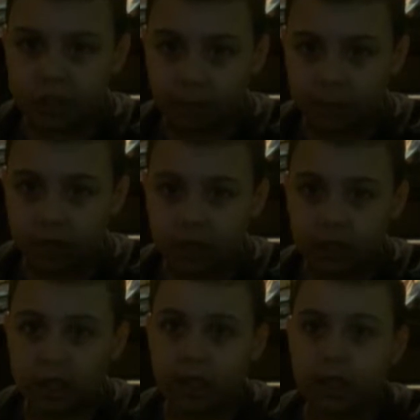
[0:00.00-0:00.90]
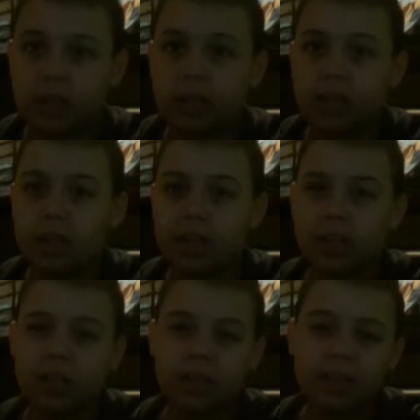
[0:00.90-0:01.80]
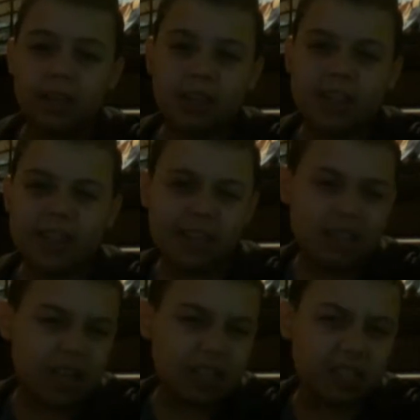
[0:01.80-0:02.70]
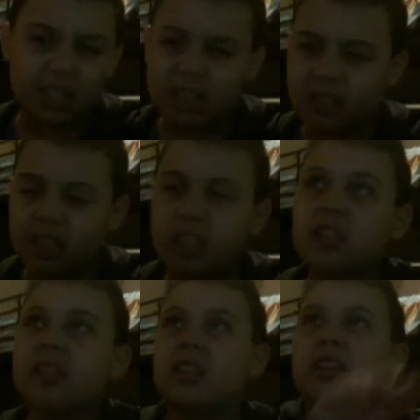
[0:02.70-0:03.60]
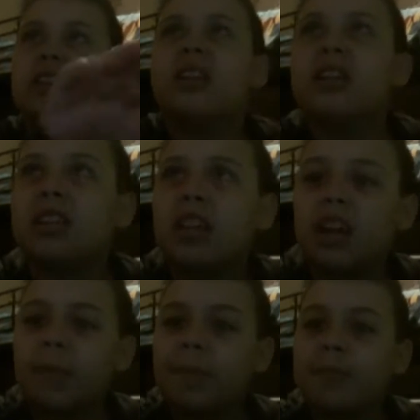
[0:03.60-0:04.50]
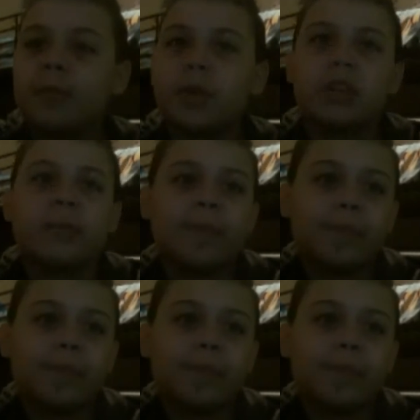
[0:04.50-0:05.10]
something, and I think 19. Yeah, but